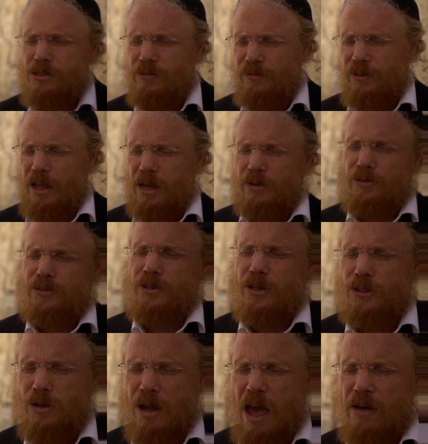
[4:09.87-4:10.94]
of letters that
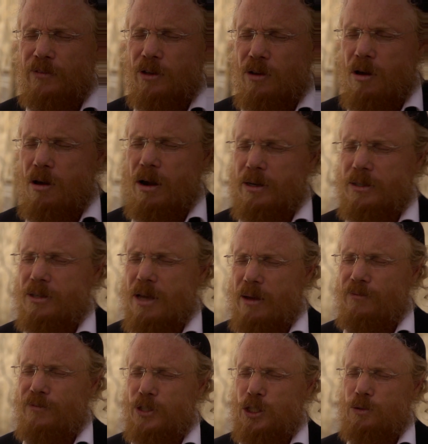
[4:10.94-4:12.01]
you're having a hard time
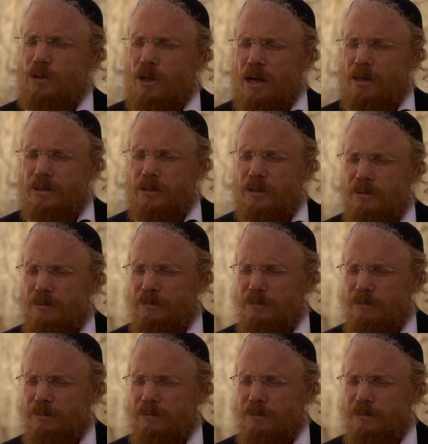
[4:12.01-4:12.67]
visualizing?